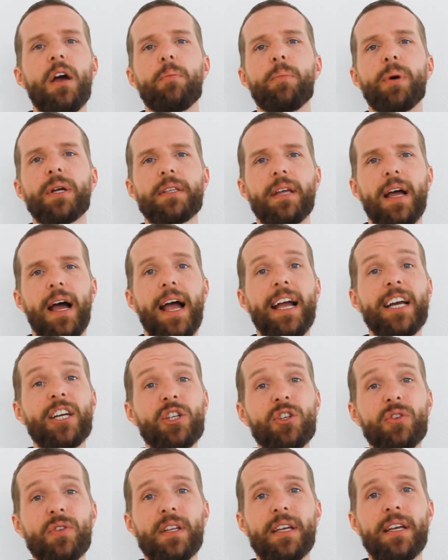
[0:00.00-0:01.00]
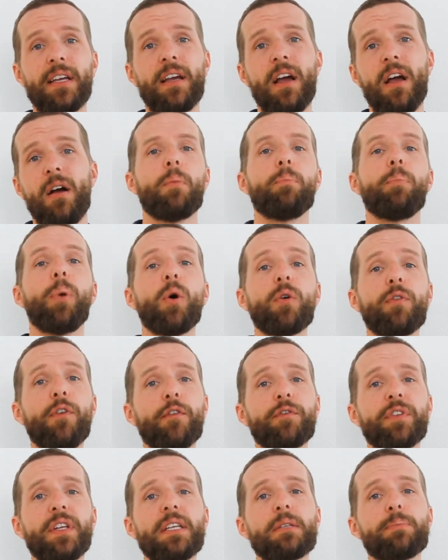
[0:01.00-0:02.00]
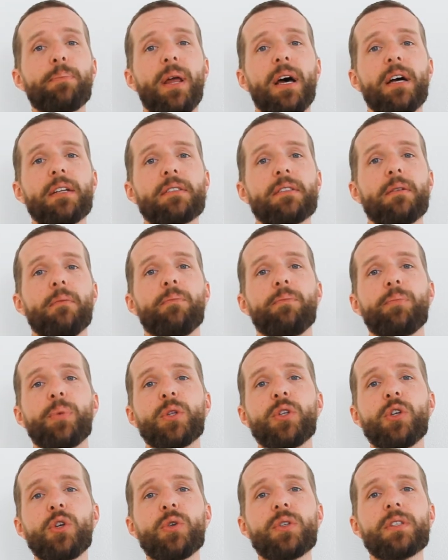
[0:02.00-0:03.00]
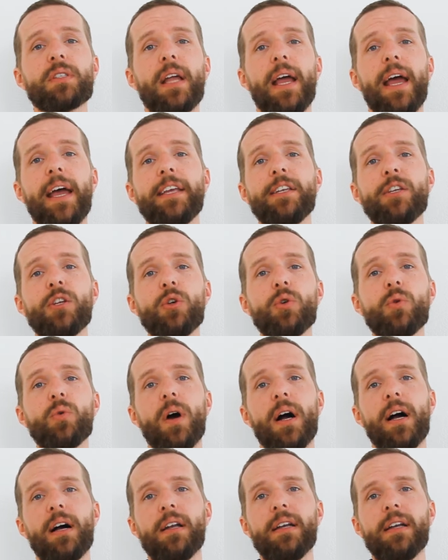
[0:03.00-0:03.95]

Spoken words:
but actually both of these plants produced a new